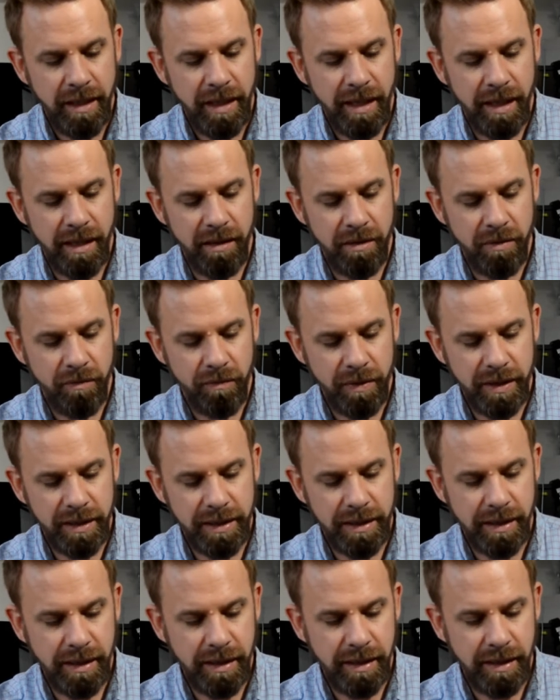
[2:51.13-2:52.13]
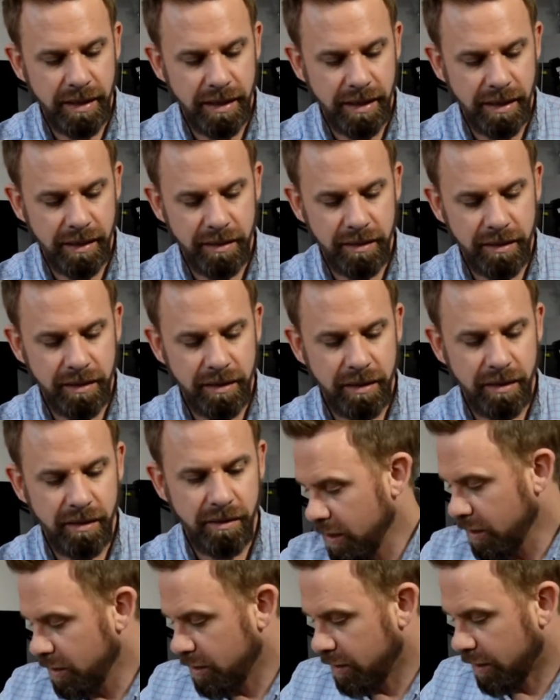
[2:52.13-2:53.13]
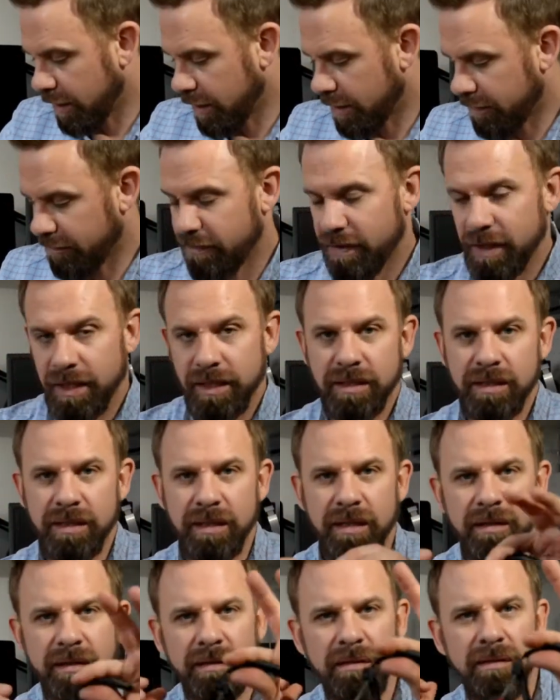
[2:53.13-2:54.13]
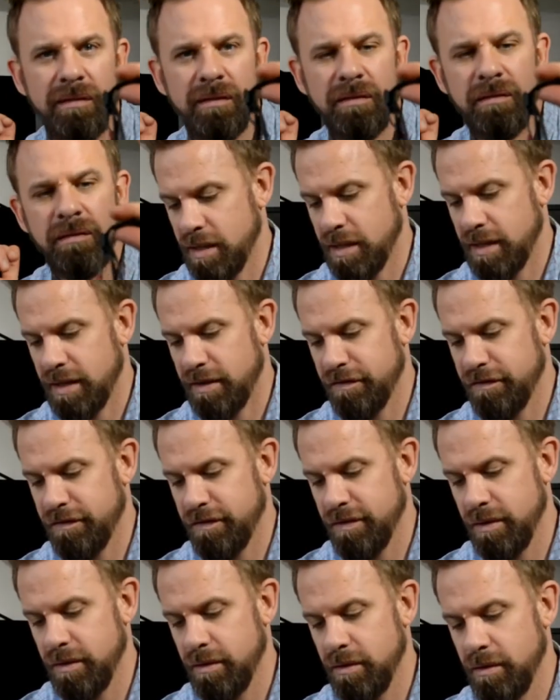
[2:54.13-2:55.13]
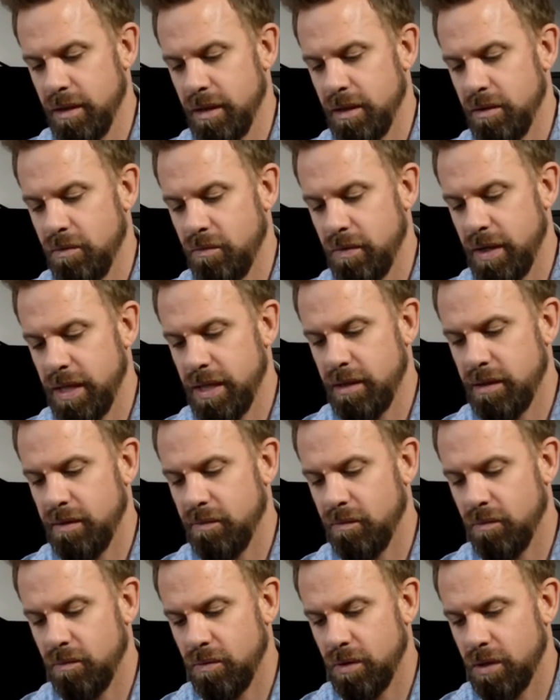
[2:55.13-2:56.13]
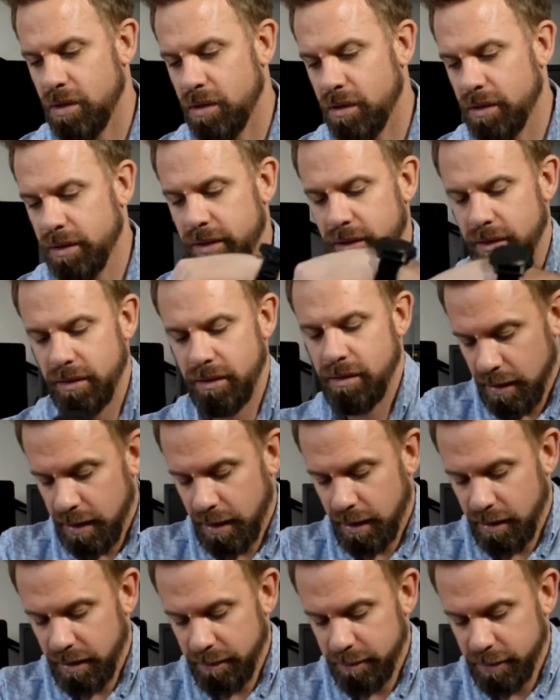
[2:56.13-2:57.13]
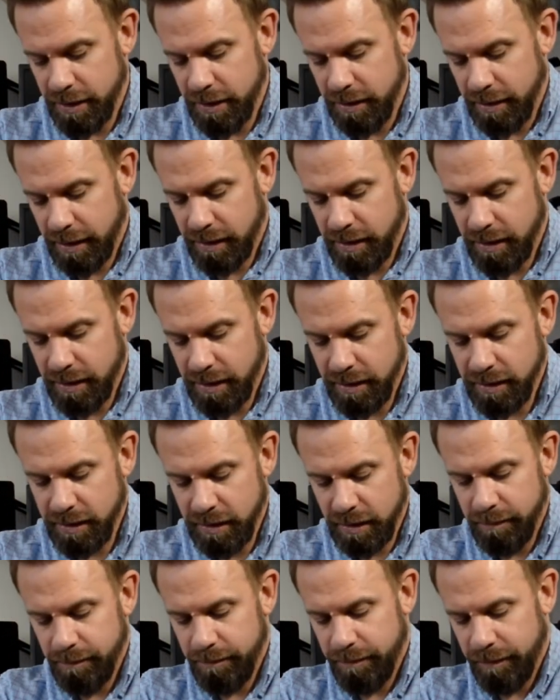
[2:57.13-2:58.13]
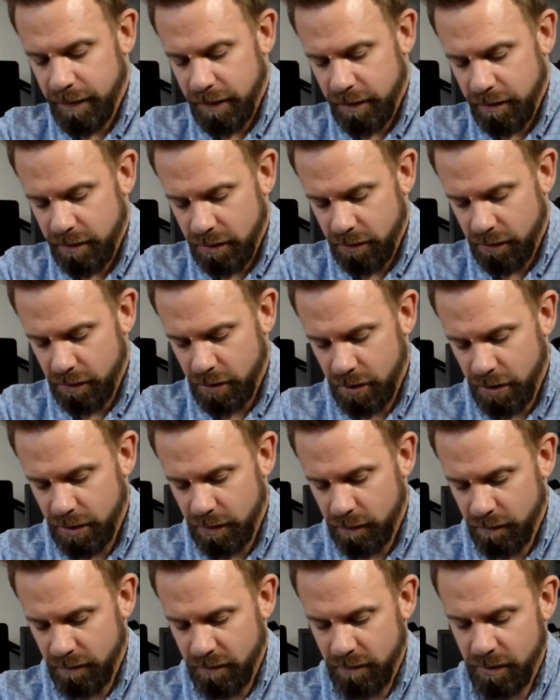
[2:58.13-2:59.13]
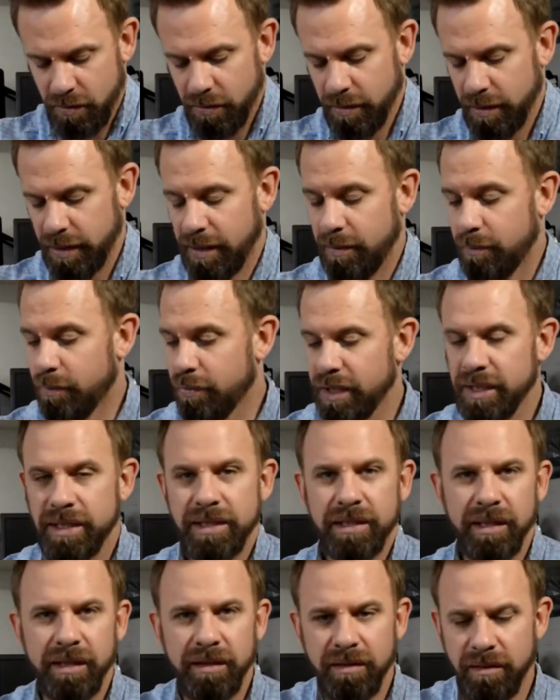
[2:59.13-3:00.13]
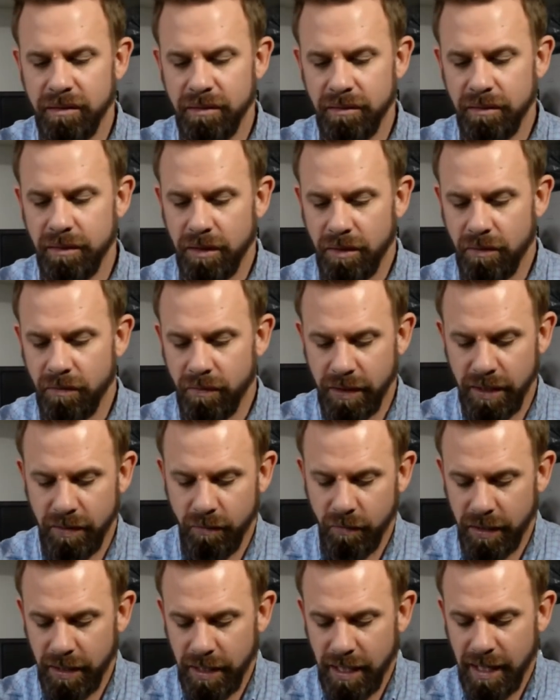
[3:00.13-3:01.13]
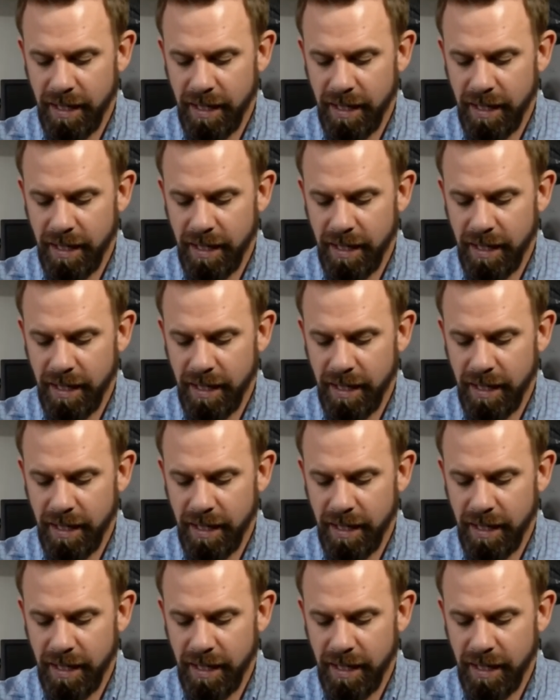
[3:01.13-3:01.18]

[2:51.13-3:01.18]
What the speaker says: And the reason is I have this cuff, and the way that it works, it clips in like this. So it's just sort of like a bracelet, you know, when you